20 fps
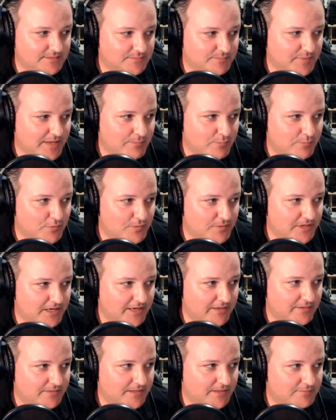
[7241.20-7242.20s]
people,
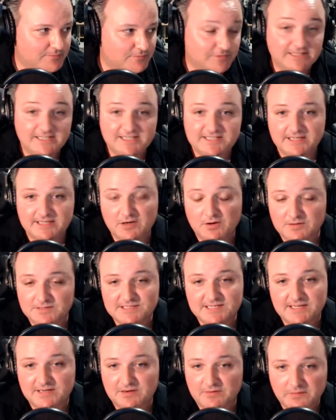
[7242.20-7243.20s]
releasing
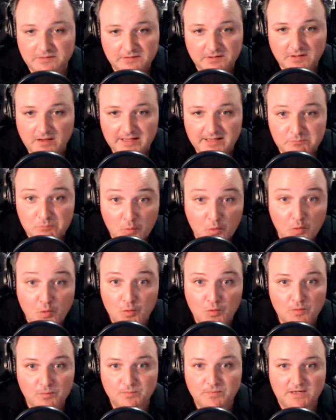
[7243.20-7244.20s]
content online
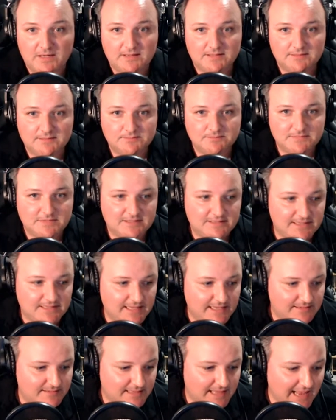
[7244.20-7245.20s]
more
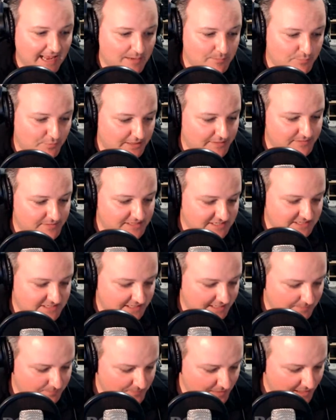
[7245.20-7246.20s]
than they had
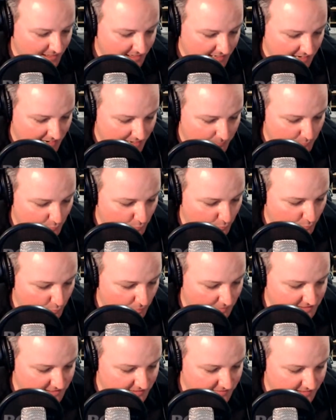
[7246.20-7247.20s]
previously.
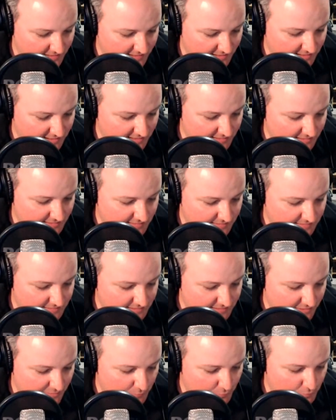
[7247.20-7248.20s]
What do you think?
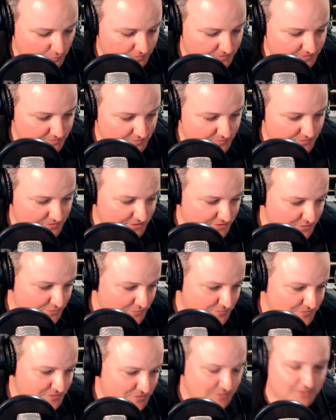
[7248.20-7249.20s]
Would
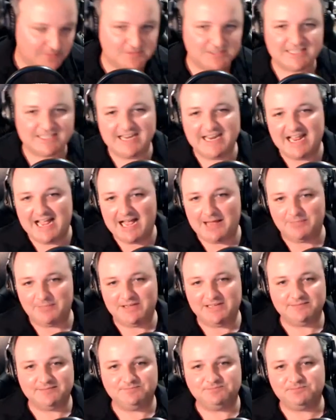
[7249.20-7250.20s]
you sort of see
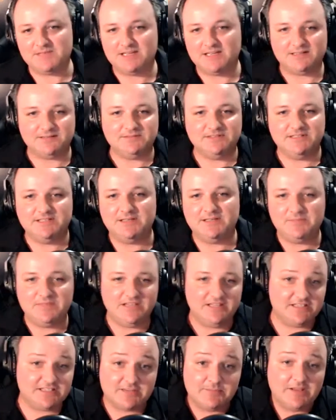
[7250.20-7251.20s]
happening?
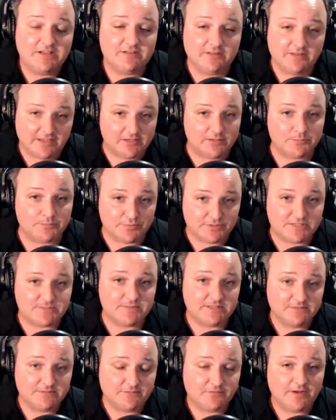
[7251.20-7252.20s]
This could be like a
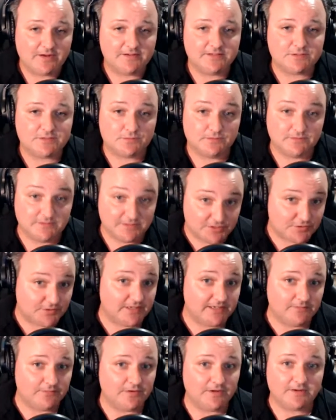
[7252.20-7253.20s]
Brisbane focus or an
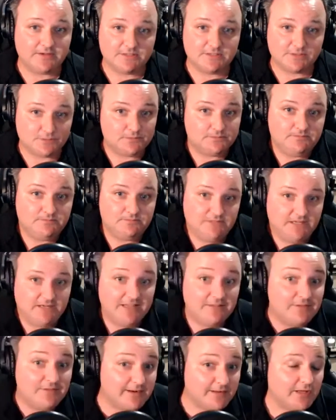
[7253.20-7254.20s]
Australian focus, or
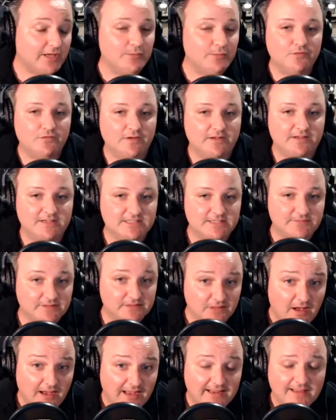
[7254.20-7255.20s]
even a global focus if you'd
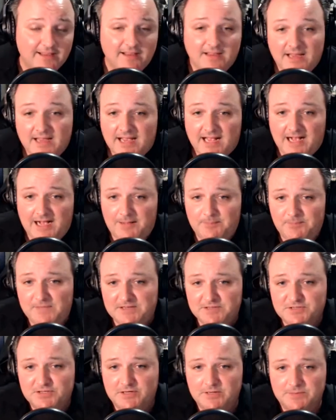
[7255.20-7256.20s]
like.
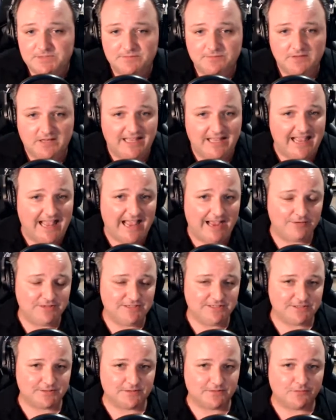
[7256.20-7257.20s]
In terms of like, how would
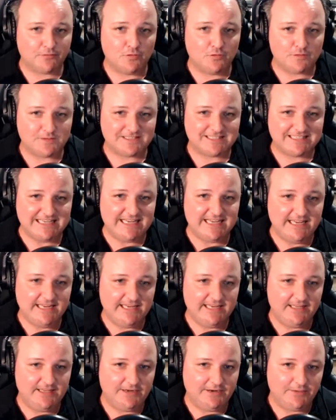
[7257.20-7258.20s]
you sort of
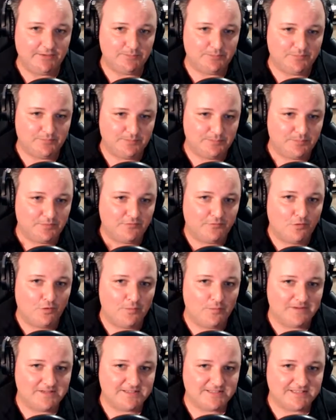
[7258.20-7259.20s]
foresee
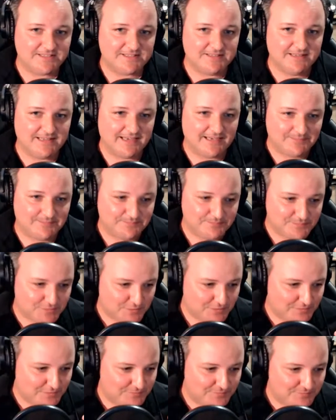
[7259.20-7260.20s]
performers sort of